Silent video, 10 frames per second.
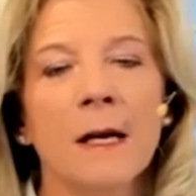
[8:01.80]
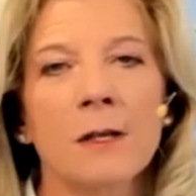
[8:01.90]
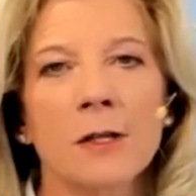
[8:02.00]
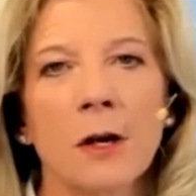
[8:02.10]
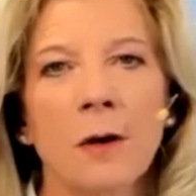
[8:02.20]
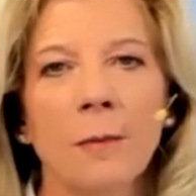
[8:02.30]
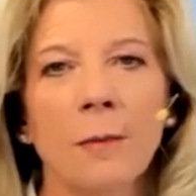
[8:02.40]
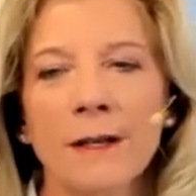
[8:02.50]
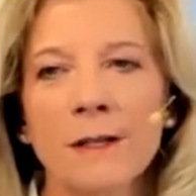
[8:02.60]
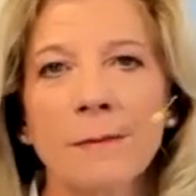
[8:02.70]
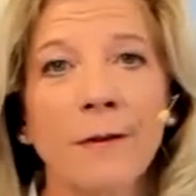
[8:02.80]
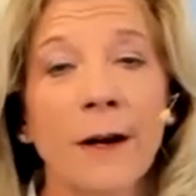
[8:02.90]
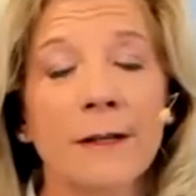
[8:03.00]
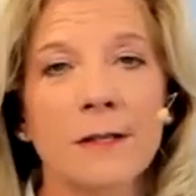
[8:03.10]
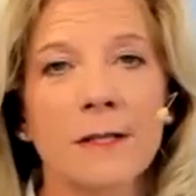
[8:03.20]
So bring some
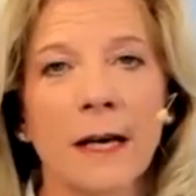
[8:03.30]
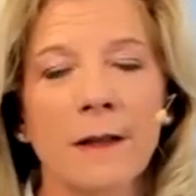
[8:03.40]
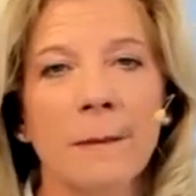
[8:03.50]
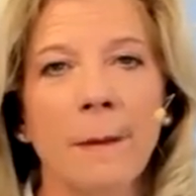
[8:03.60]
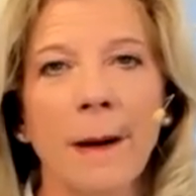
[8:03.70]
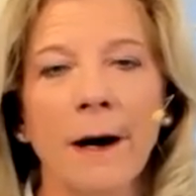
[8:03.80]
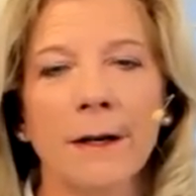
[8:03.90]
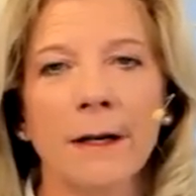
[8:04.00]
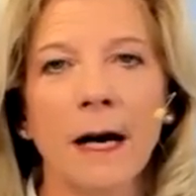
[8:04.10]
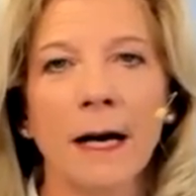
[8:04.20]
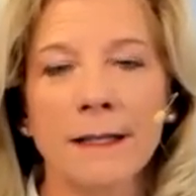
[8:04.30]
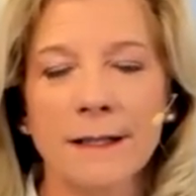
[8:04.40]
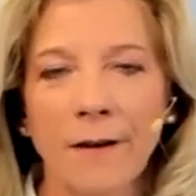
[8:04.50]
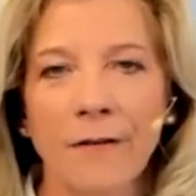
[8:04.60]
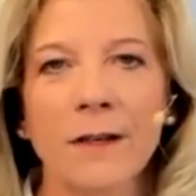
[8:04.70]
friends, tell them about it. I
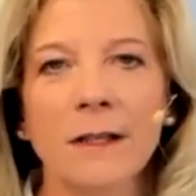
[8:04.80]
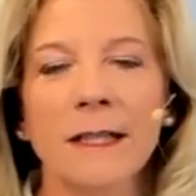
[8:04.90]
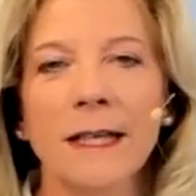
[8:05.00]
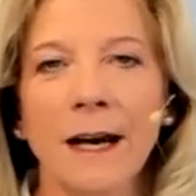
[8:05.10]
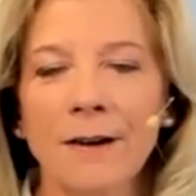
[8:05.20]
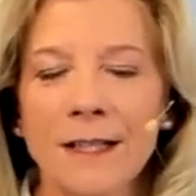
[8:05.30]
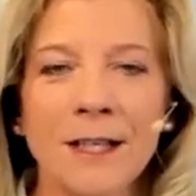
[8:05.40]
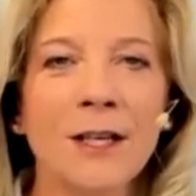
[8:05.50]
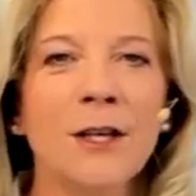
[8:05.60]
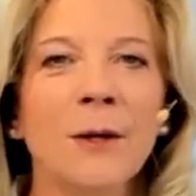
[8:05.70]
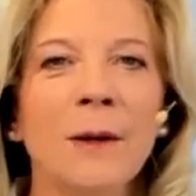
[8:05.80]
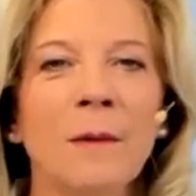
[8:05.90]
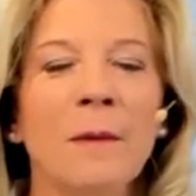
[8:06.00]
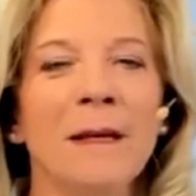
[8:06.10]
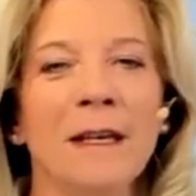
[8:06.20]
definitely guarantee you it
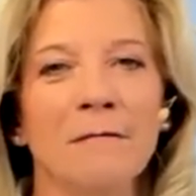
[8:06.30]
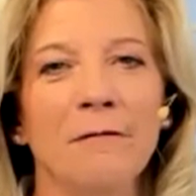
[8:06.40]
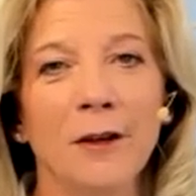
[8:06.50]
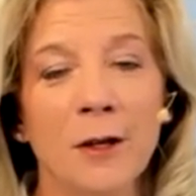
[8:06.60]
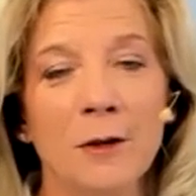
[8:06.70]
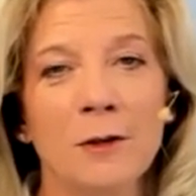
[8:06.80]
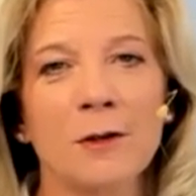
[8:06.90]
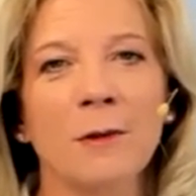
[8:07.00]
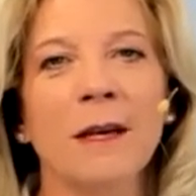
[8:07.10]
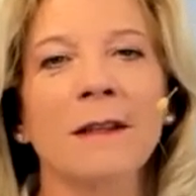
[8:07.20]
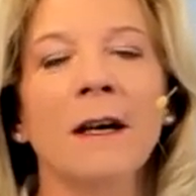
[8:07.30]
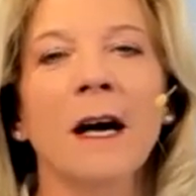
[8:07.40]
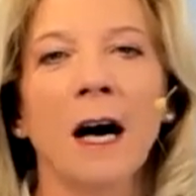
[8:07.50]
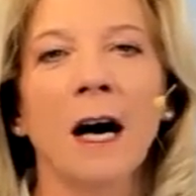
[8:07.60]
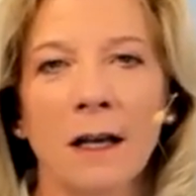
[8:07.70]
will be infused with
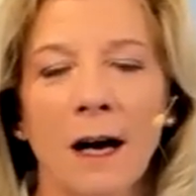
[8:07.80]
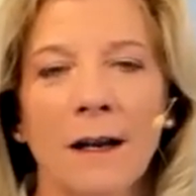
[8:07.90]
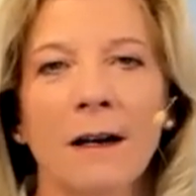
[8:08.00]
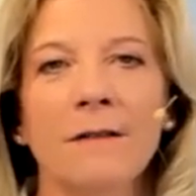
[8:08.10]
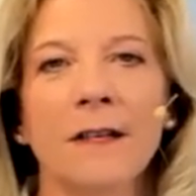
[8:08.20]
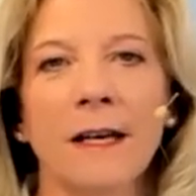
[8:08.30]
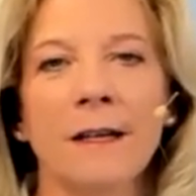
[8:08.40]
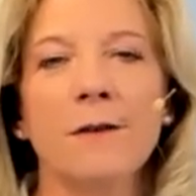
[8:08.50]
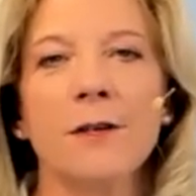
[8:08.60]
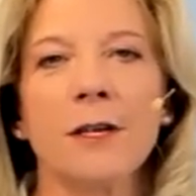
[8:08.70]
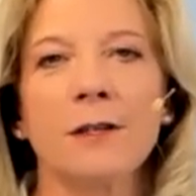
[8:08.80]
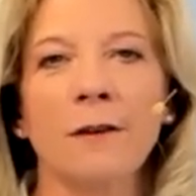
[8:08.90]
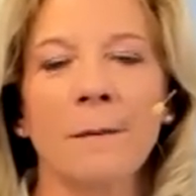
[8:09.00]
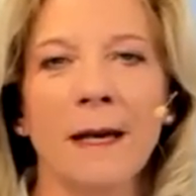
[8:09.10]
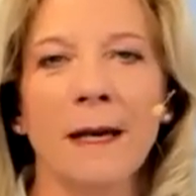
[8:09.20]
a lot of the energies
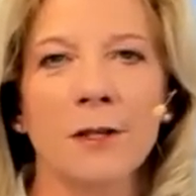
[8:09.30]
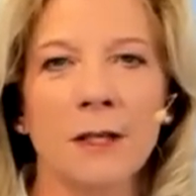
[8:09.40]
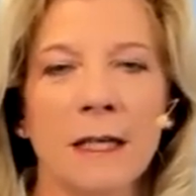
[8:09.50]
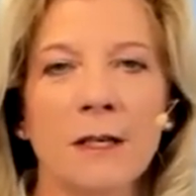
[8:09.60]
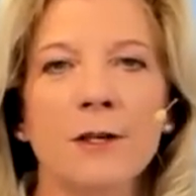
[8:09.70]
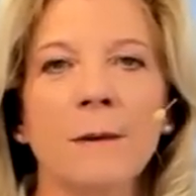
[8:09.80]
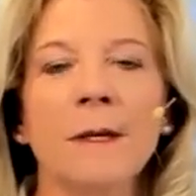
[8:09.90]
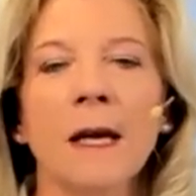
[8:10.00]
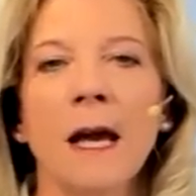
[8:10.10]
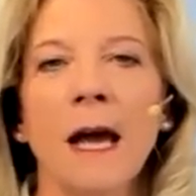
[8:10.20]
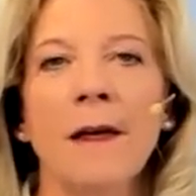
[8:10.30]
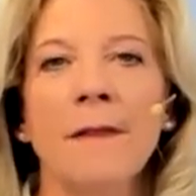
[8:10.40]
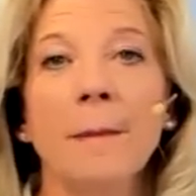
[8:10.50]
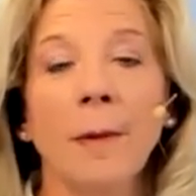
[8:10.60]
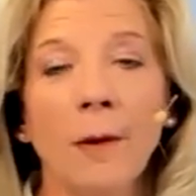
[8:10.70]
from ancient Egypt and
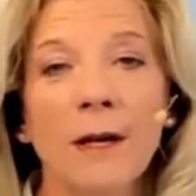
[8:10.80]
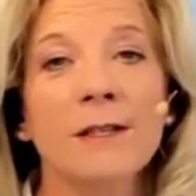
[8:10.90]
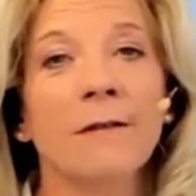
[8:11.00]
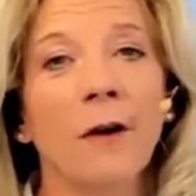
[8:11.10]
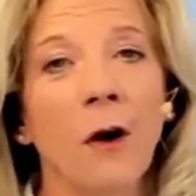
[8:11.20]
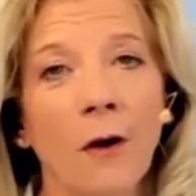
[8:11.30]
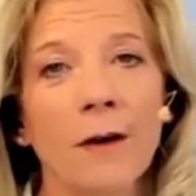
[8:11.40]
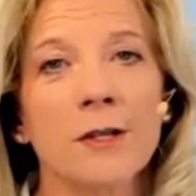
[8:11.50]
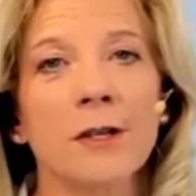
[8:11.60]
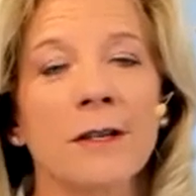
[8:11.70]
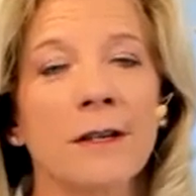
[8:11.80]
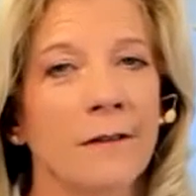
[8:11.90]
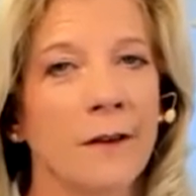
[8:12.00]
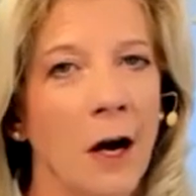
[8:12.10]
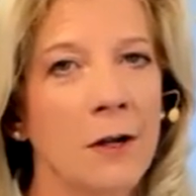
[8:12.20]
the points of origin
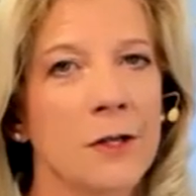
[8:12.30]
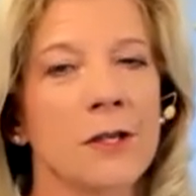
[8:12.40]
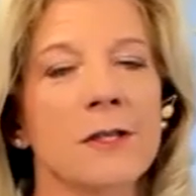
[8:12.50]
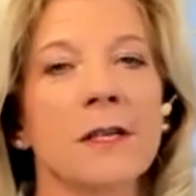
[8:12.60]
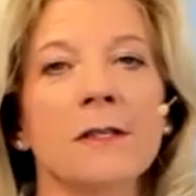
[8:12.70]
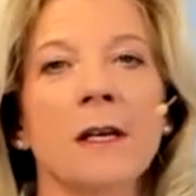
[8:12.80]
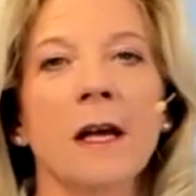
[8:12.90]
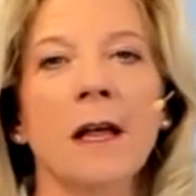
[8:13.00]
of consciousness